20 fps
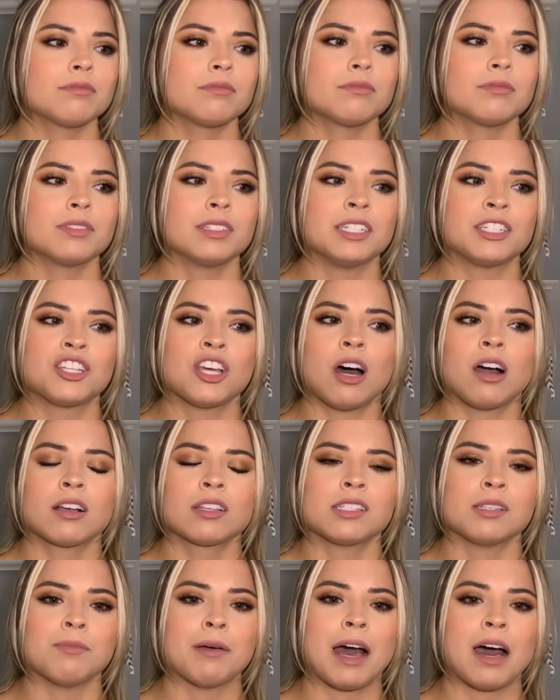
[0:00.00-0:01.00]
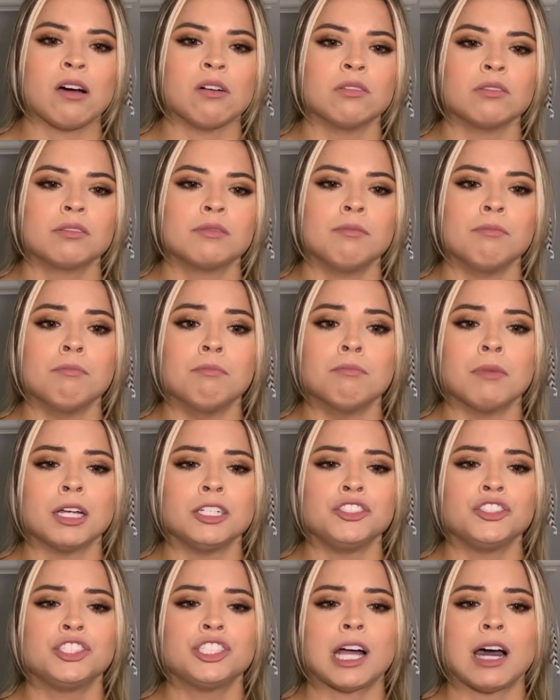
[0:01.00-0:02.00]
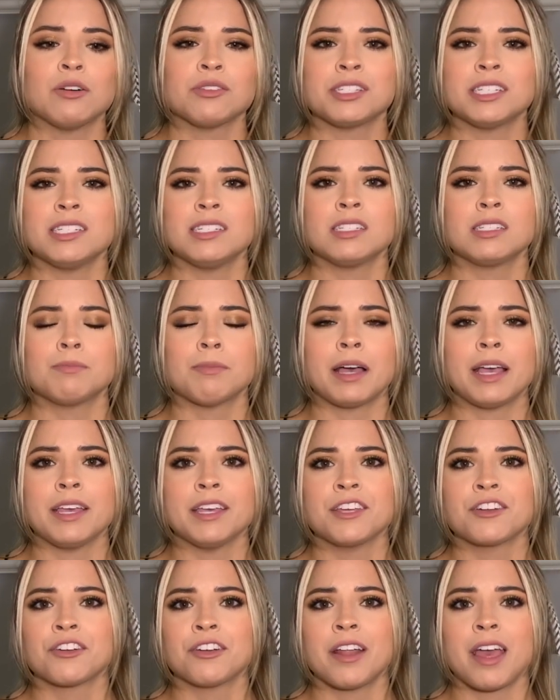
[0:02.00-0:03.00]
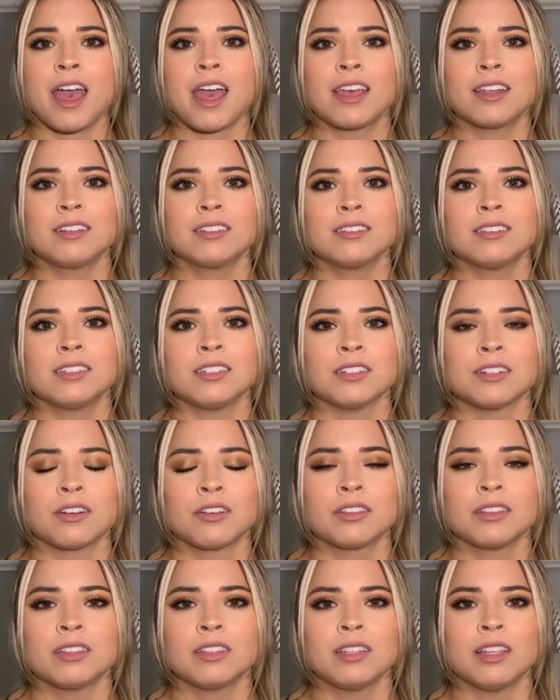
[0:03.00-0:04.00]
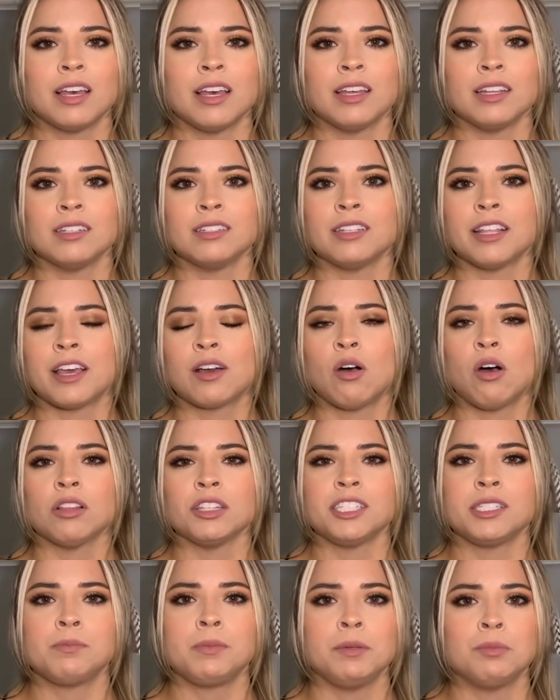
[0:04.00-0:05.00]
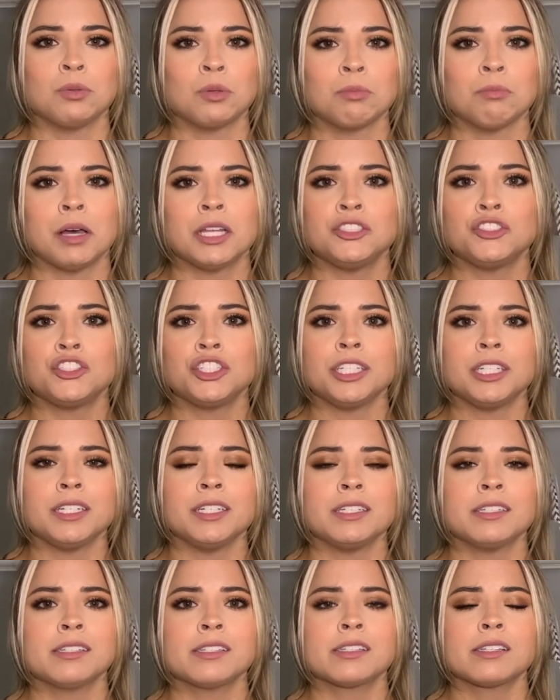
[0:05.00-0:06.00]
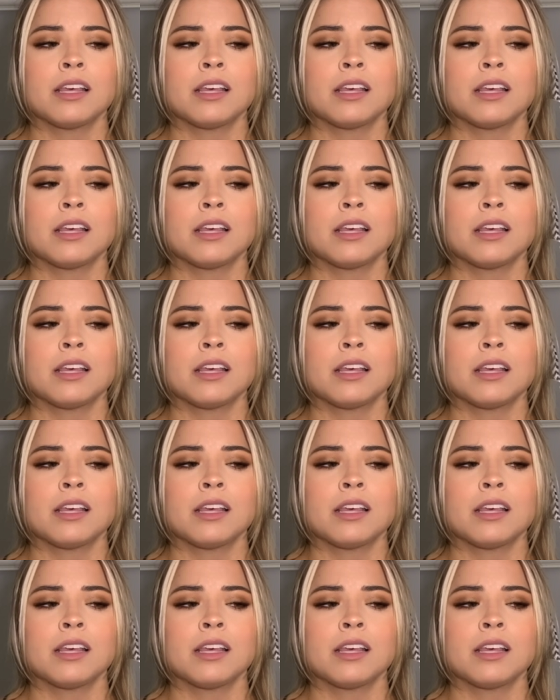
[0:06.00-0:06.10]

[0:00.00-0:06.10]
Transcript: it talks about Munchausens by internet, and they call these people munchies